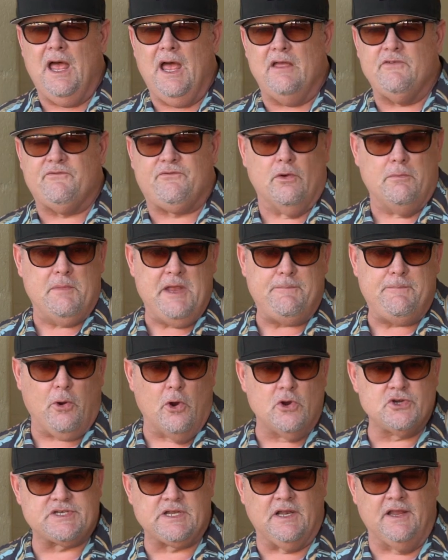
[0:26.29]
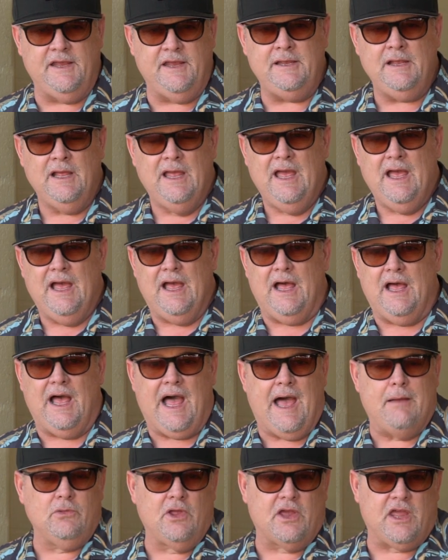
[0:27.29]
For me personally,
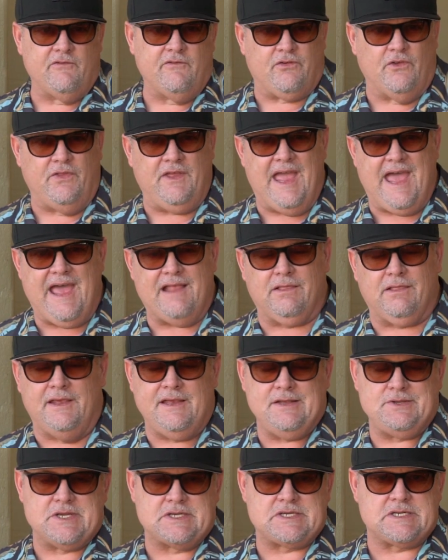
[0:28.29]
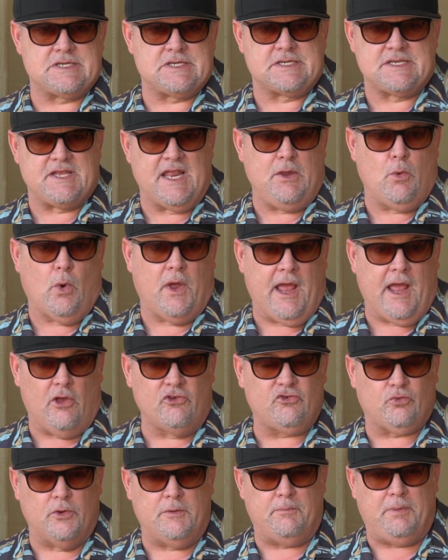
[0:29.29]
I'm looking for the athlete just as anyone
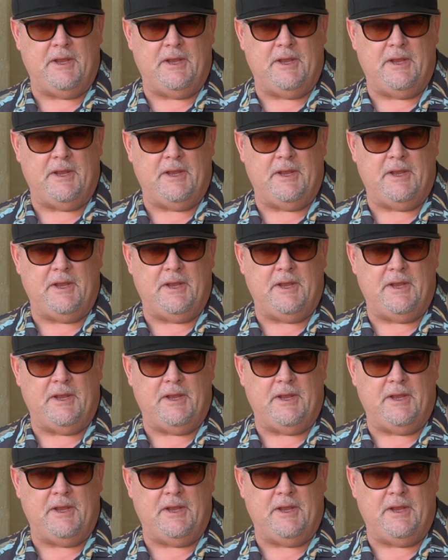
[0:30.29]
else would